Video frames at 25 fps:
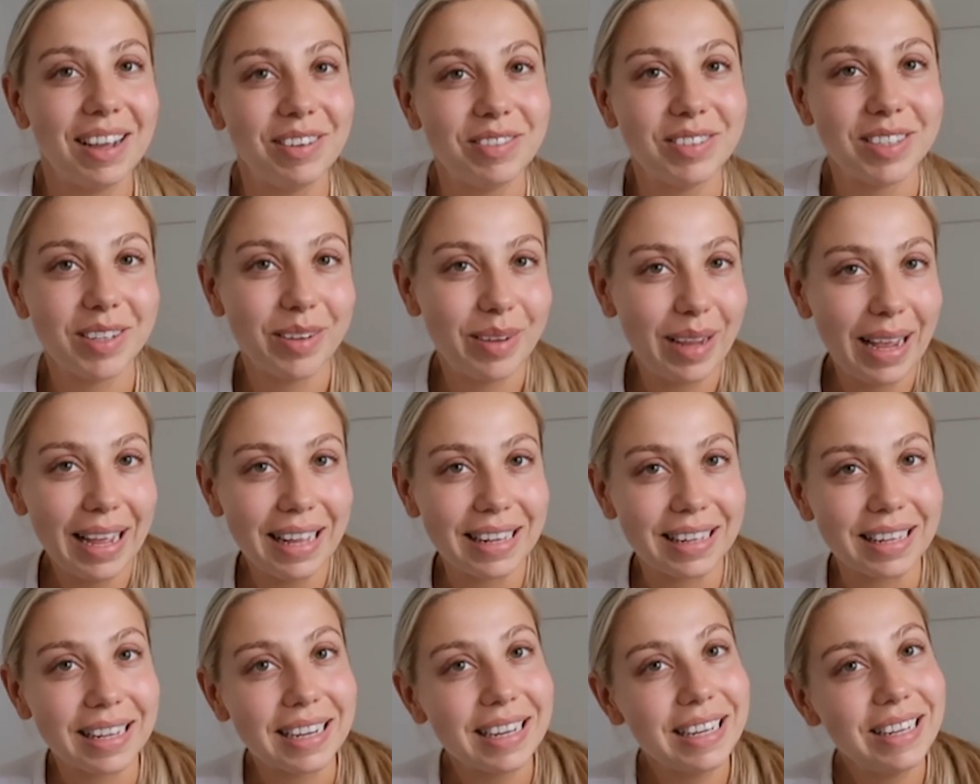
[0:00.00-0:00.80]
um, so
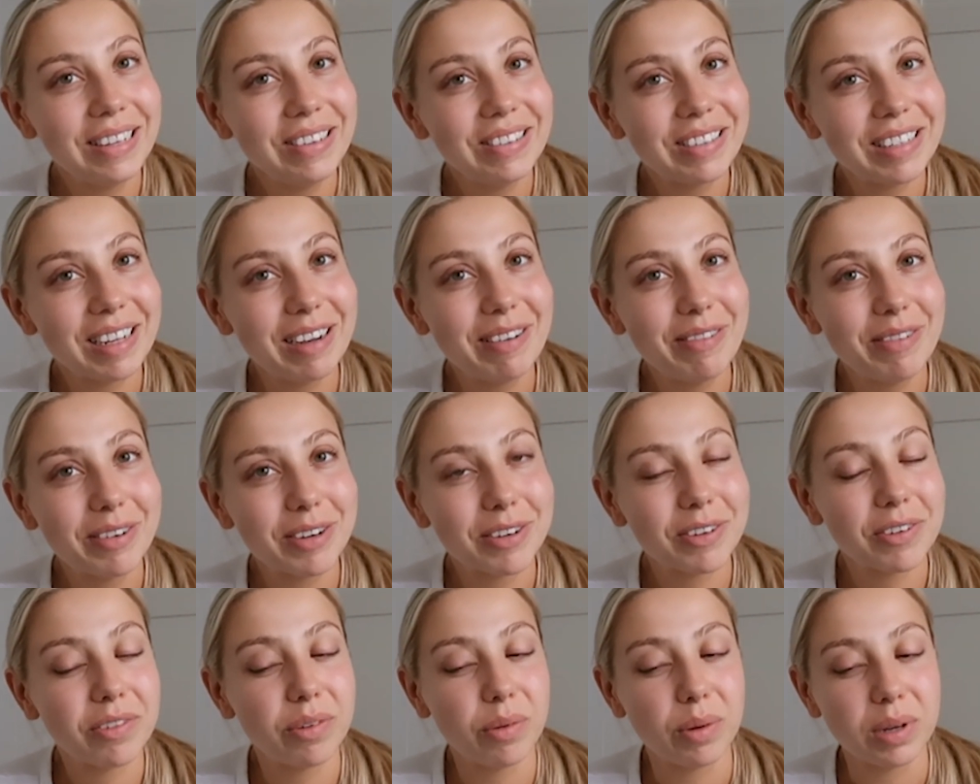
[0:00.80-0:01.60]
yeah thank you so
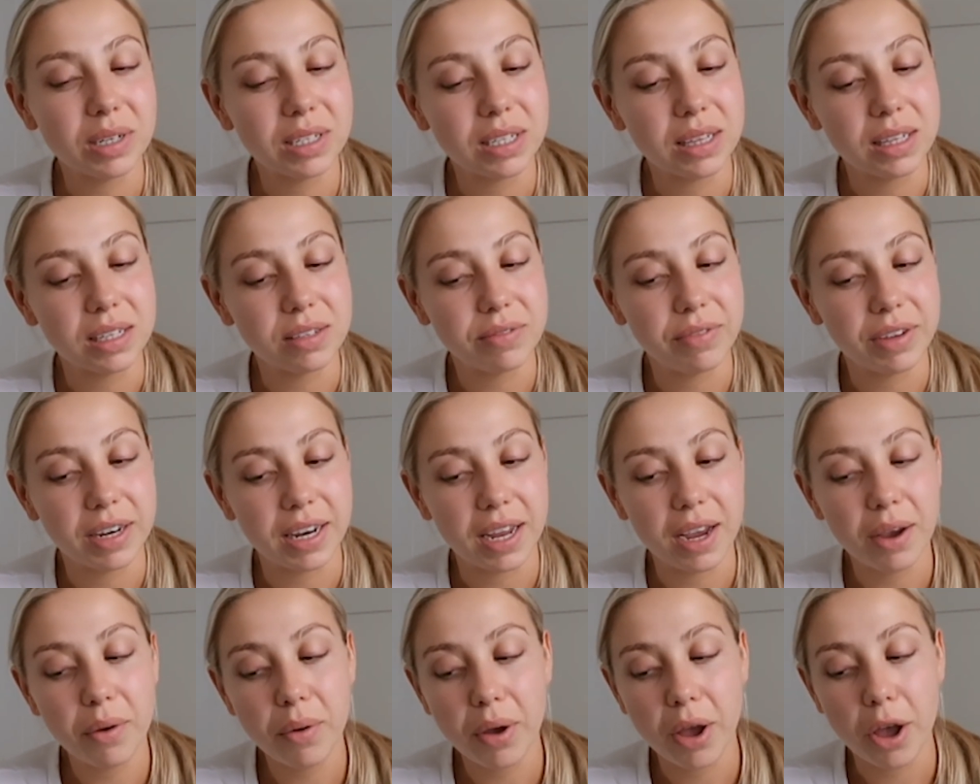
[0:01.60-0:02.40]
much for watching this
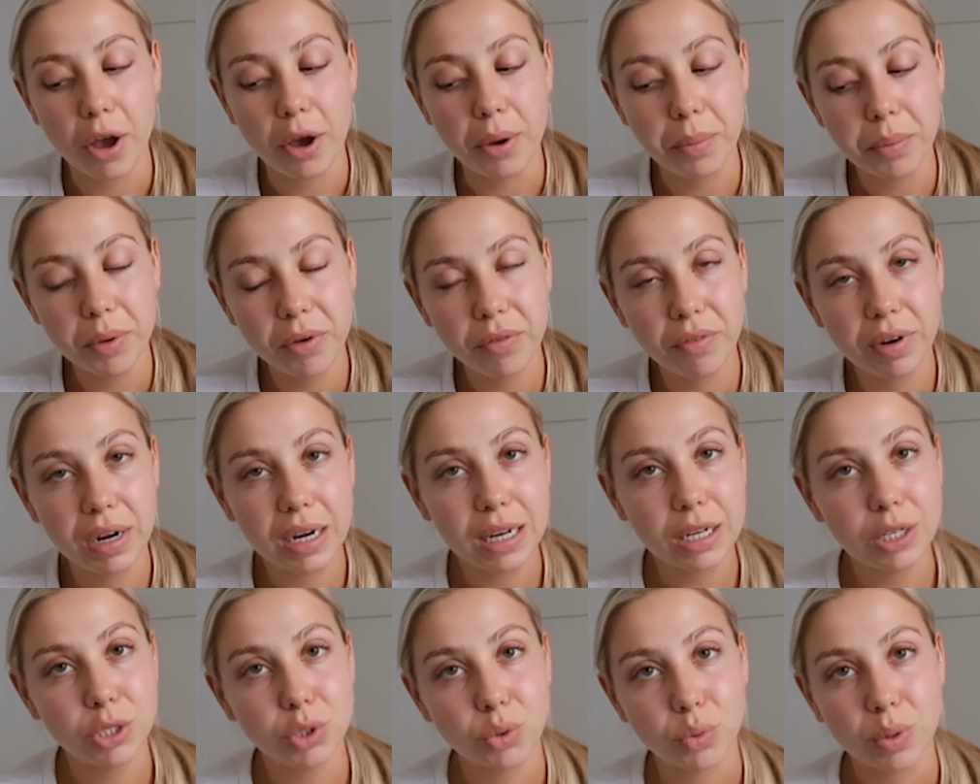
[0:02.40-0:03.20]
video I hope you
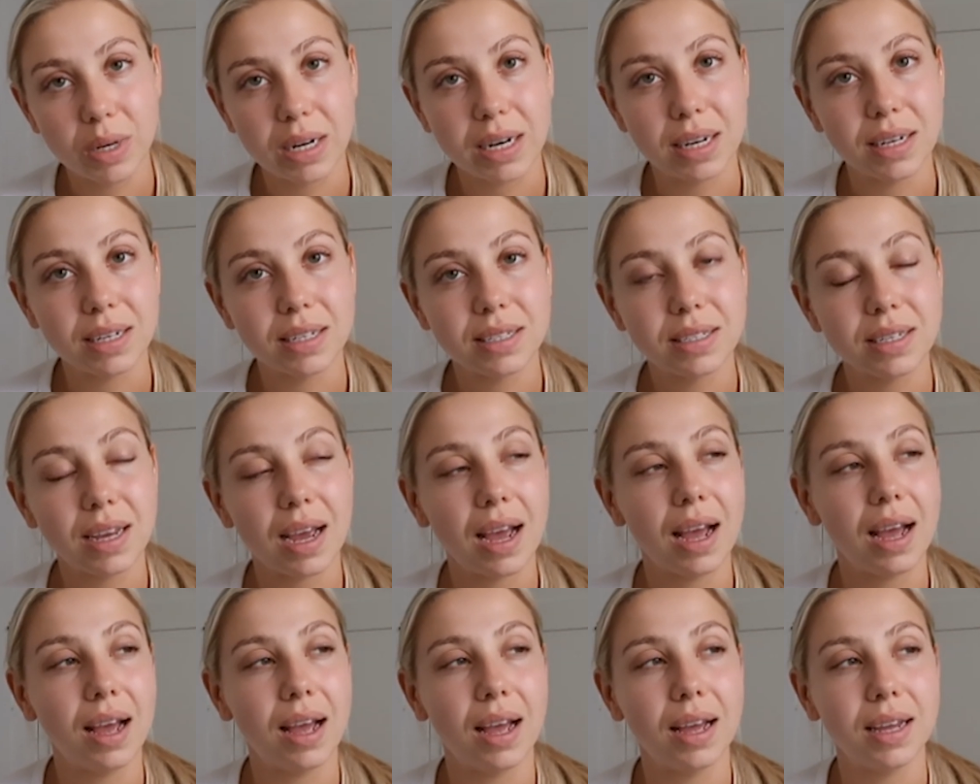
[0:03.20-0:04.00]
really enjoyed it
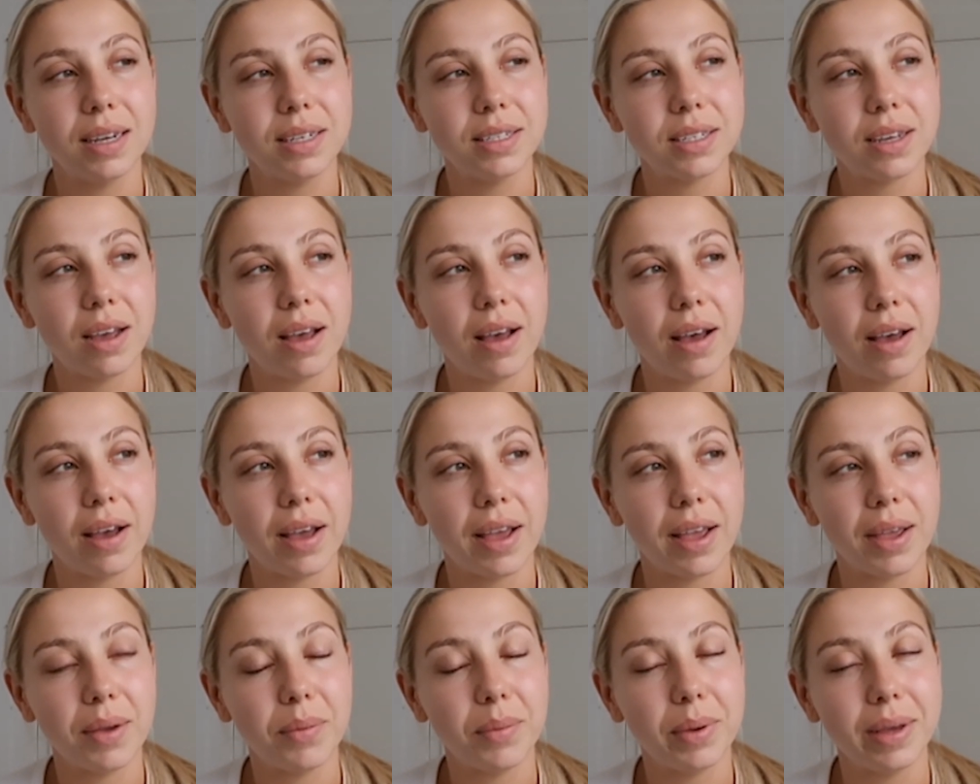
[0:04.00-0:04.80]
and
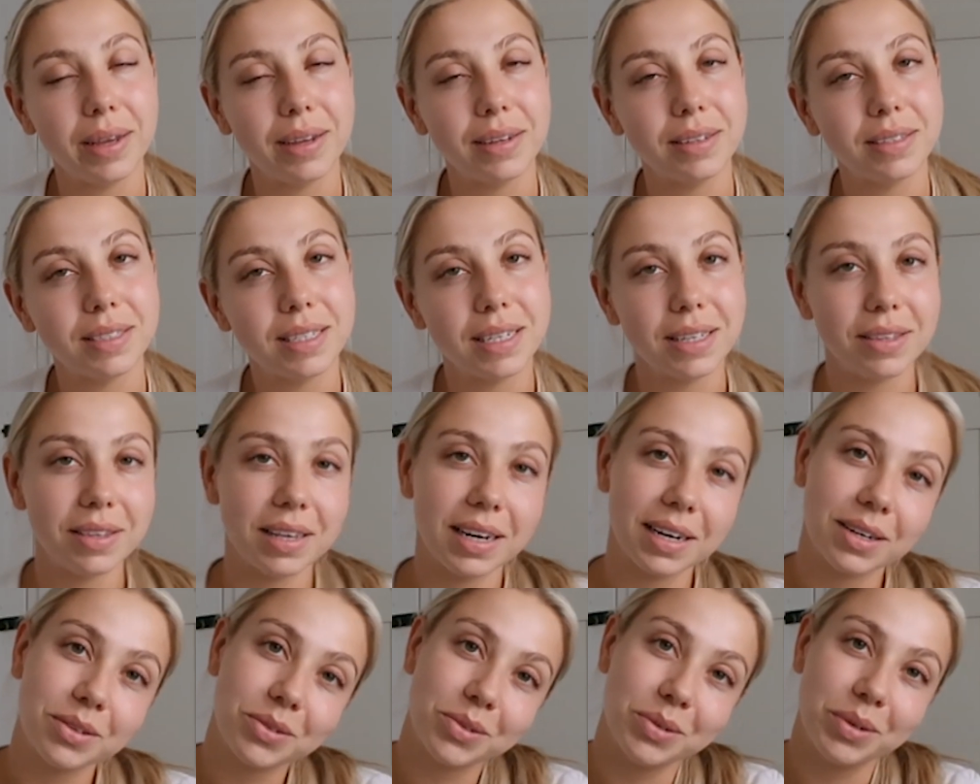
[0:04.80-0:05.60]
I will see you
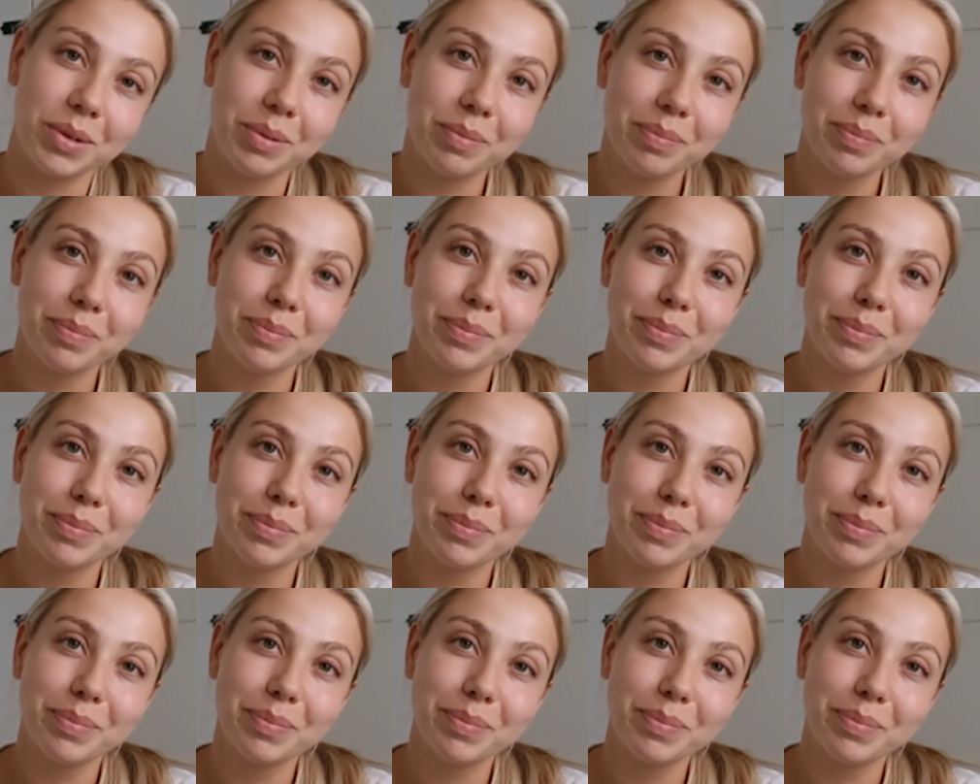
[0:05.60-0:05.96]
next one